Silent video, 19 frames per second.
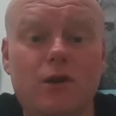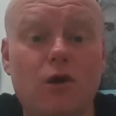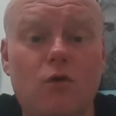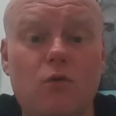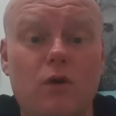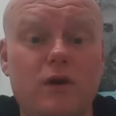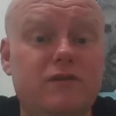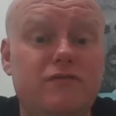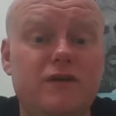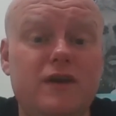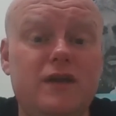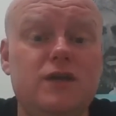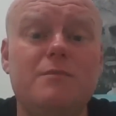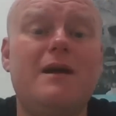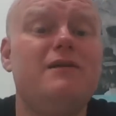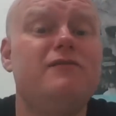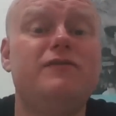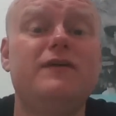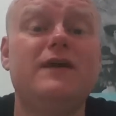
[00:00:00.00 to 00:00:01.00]
know what you think. You
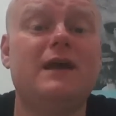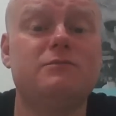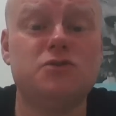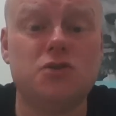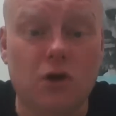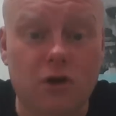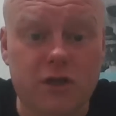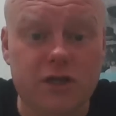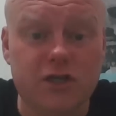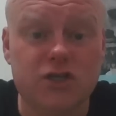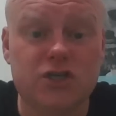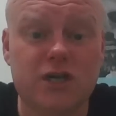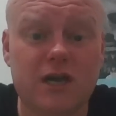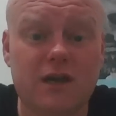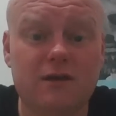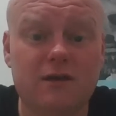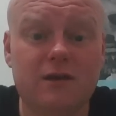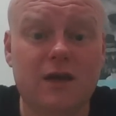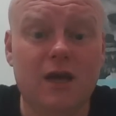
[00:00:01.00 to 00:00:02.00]
might think I'm talking
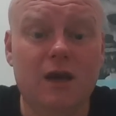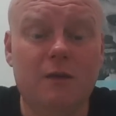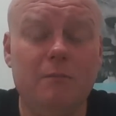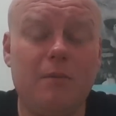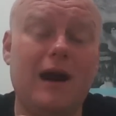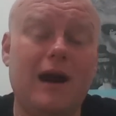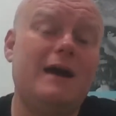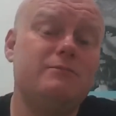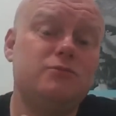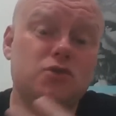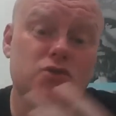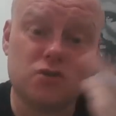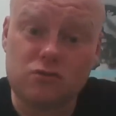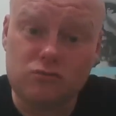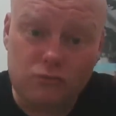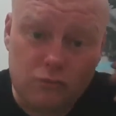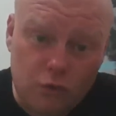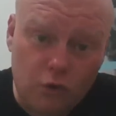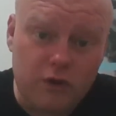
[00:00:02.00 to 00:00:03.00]
shit, but I'm just
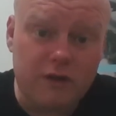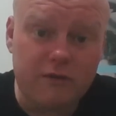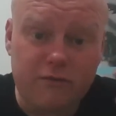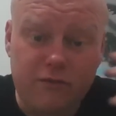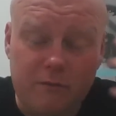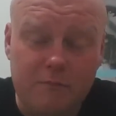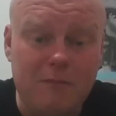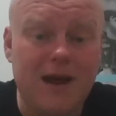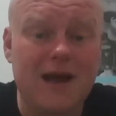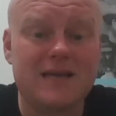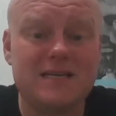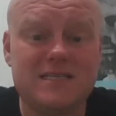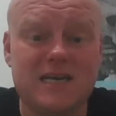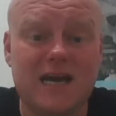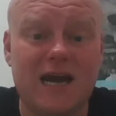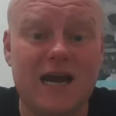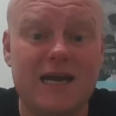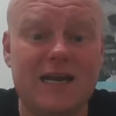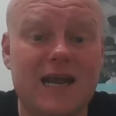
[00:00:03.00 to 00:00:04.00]
looking from my
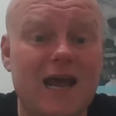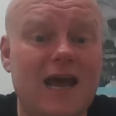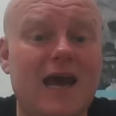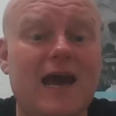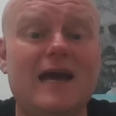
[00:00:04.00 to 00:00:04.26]
side.